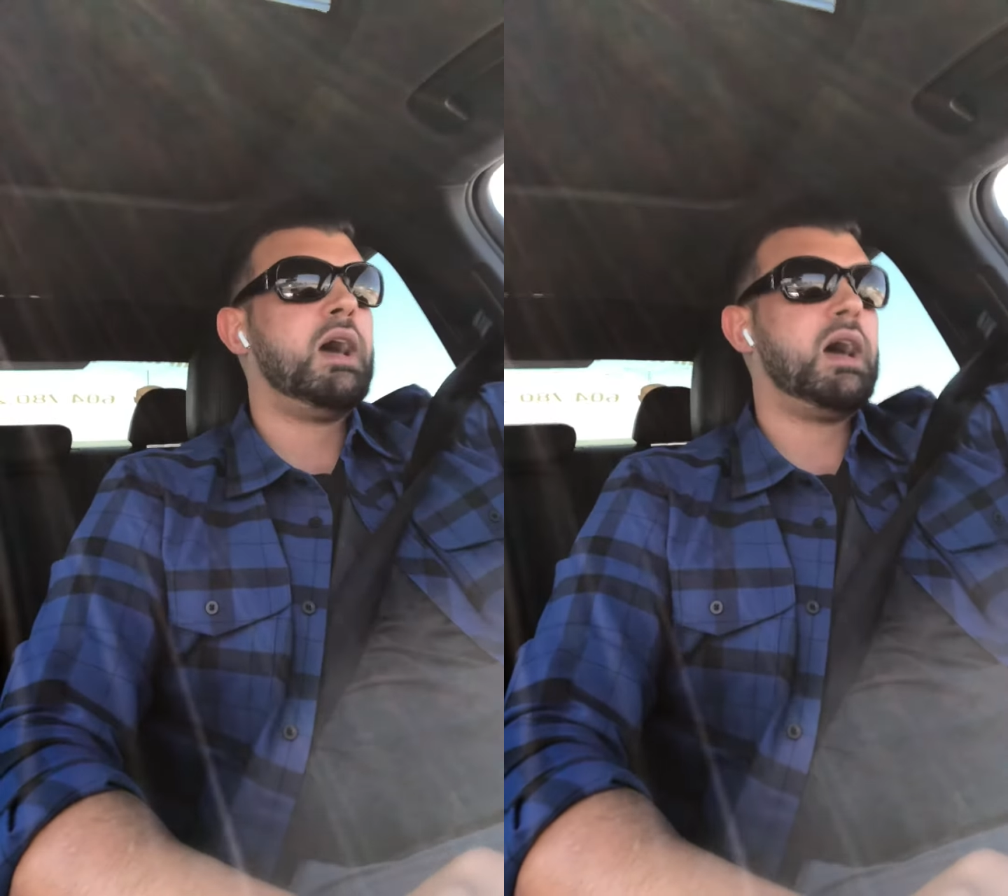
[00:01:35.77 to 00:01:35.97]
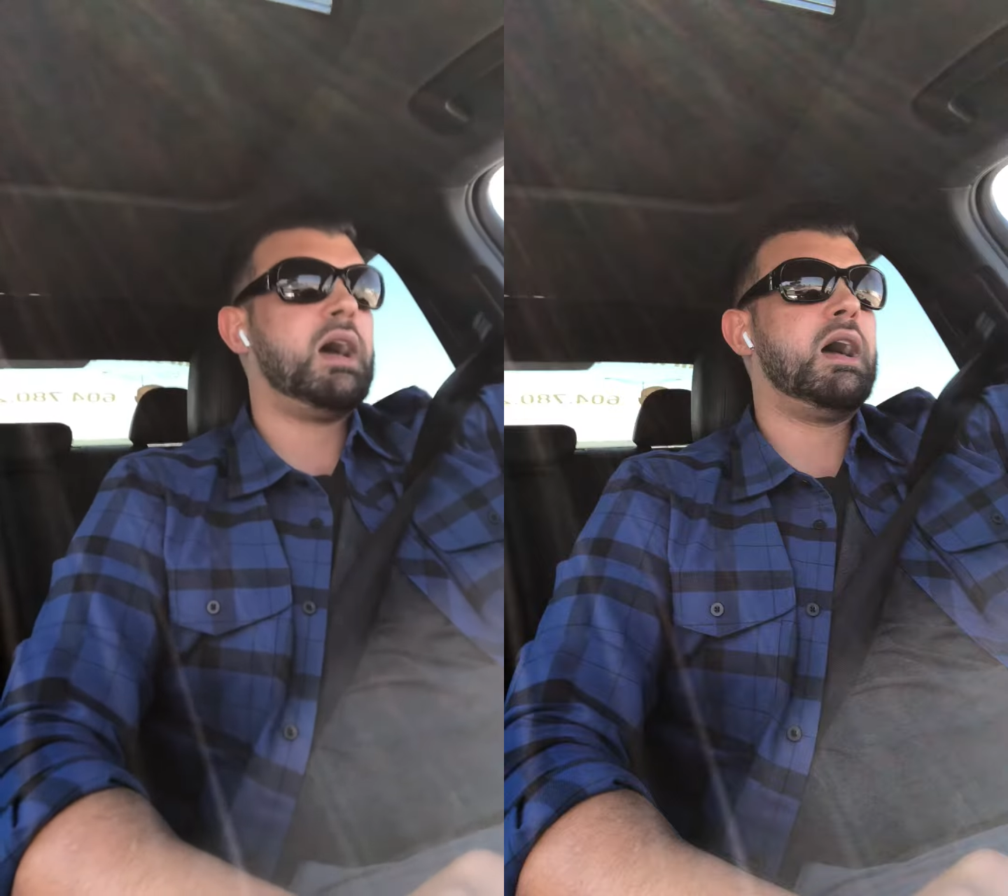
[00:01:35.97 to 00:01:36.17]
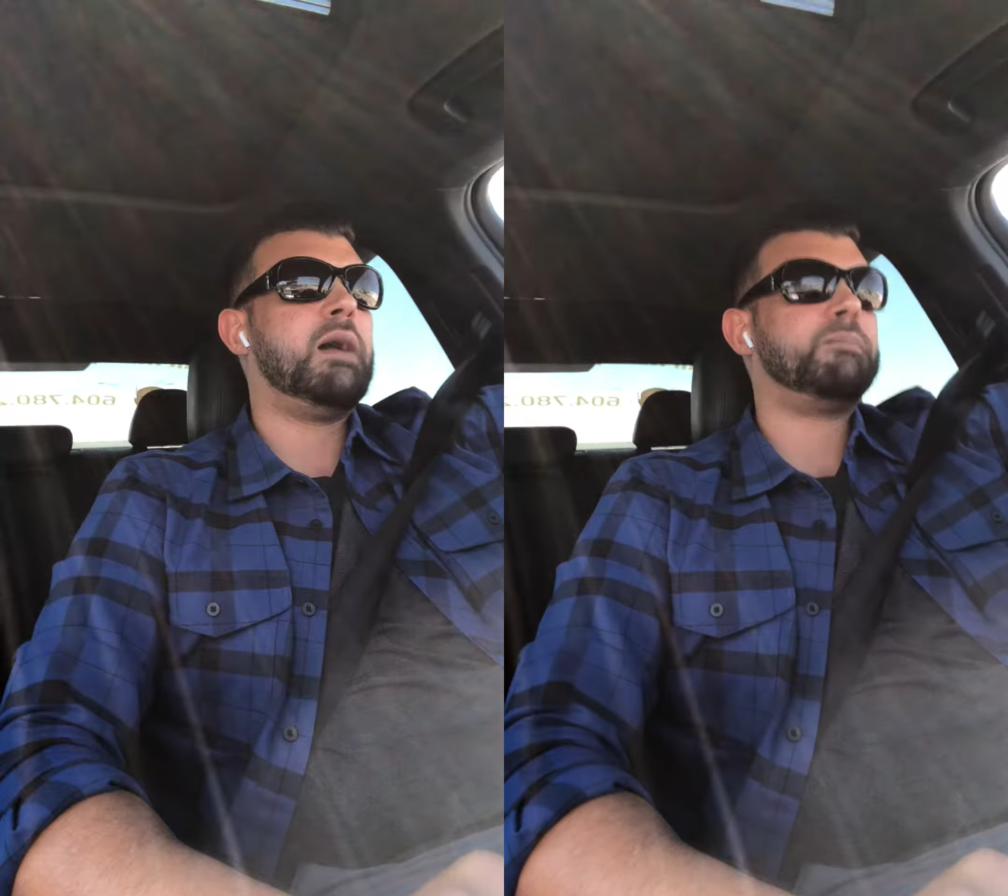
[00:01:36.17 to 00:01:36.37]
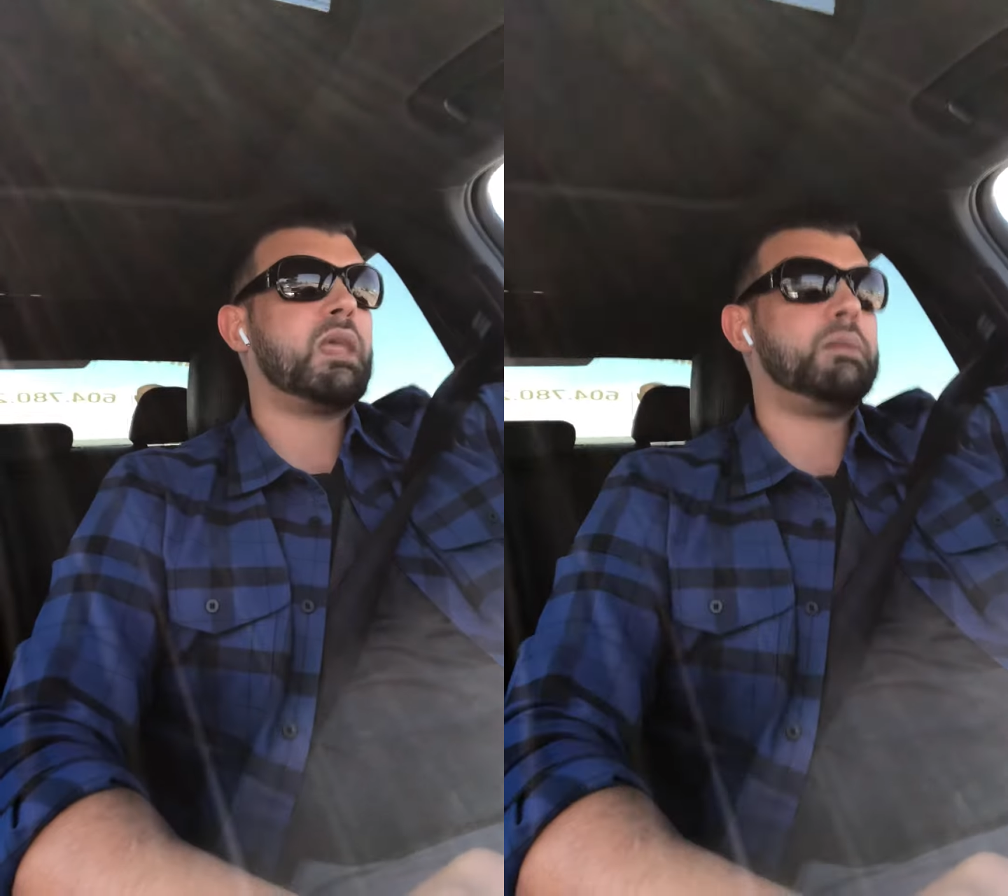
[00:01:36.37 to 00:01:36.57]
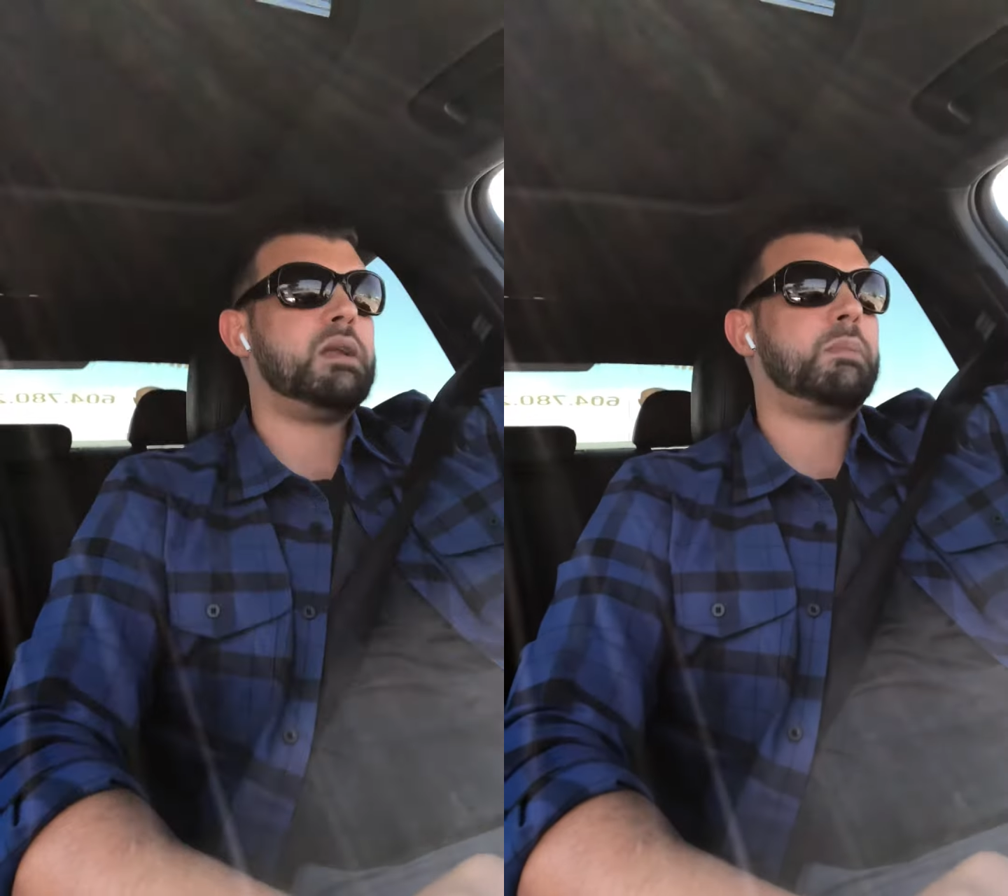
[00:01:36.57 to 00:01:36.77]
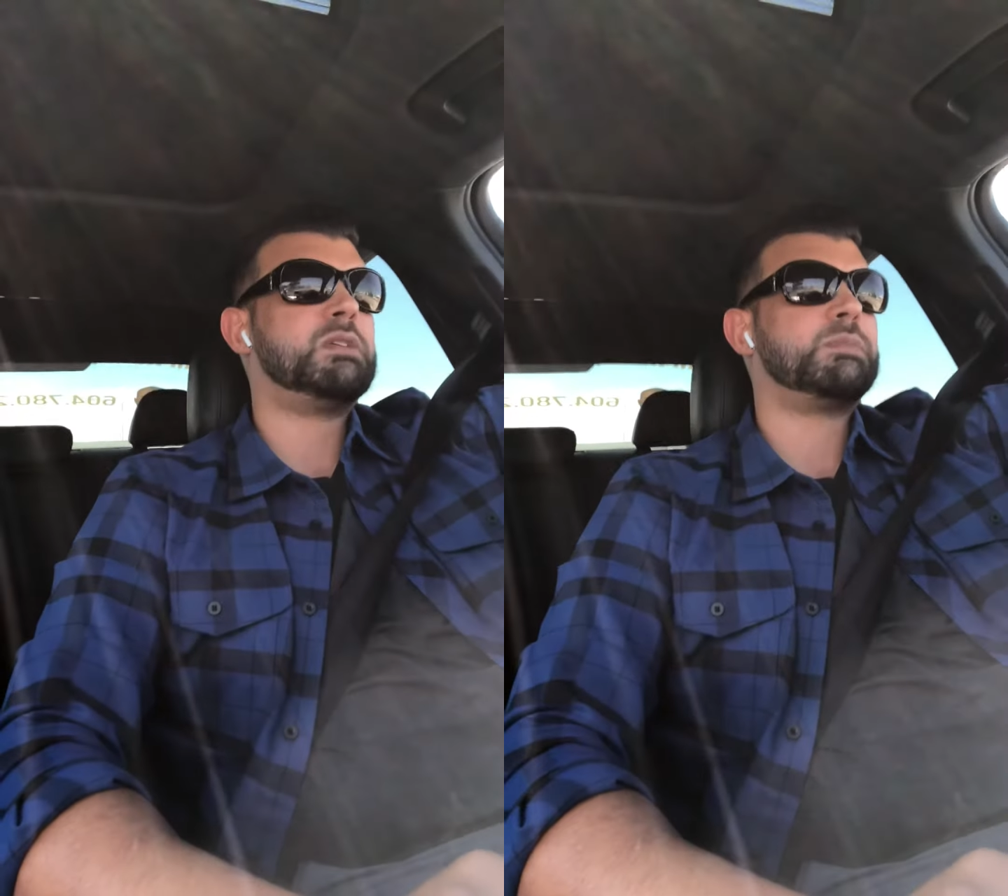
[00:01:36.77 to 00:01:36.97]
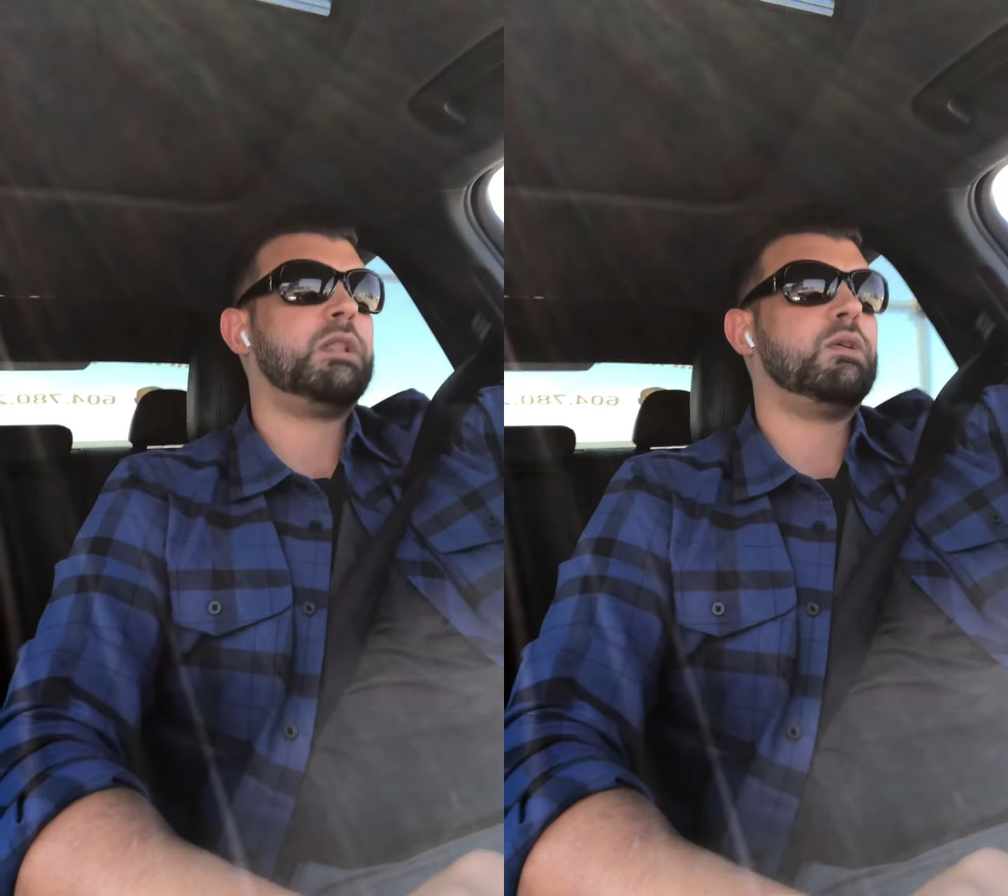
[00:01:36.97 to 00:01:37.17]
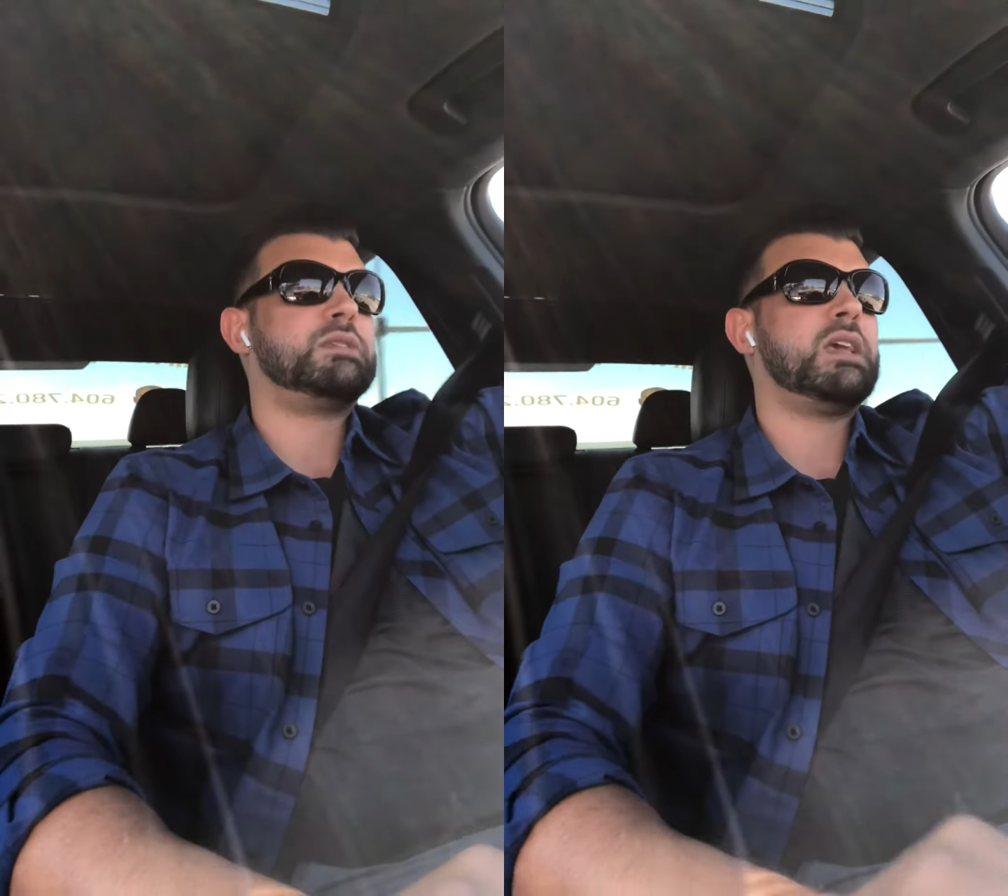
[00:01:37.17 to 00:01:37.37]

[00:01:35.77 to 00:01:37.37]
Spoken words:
My number's below.